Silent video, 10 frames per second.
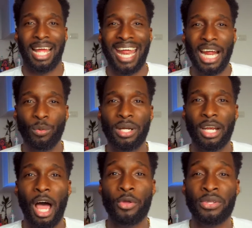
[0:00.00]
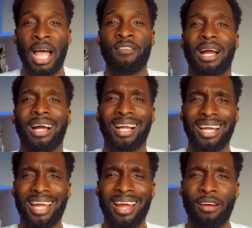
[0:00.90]
That will allow you to have a
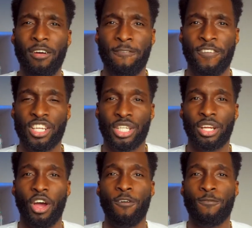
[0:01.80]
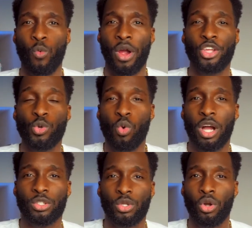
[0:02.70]
clearer vision of where you
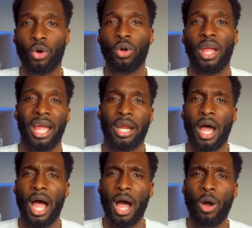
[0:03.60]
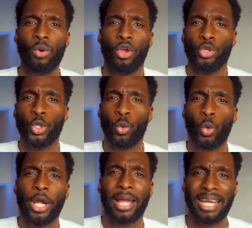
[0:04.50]
want to go and how you
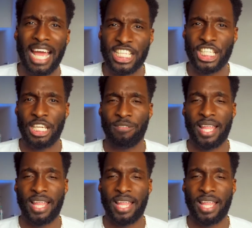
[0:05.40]
can achieve